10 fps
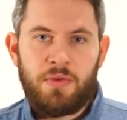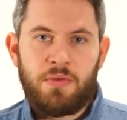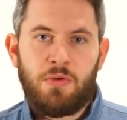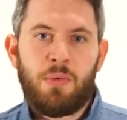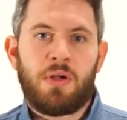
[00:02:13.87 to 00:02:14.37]

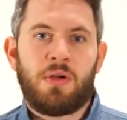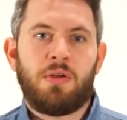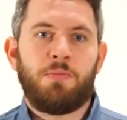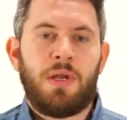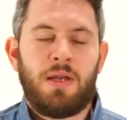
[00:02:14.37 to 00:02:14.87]
tumor could
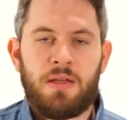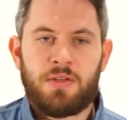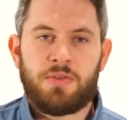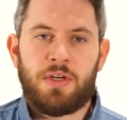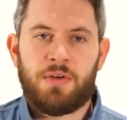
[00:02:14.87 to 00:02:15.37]
be linked
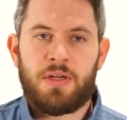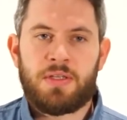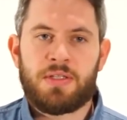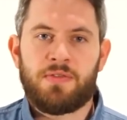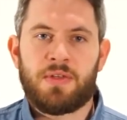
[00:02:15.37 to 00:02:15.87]
to
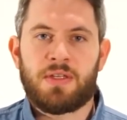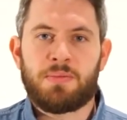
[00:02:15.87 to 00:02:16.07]
aggressiveness,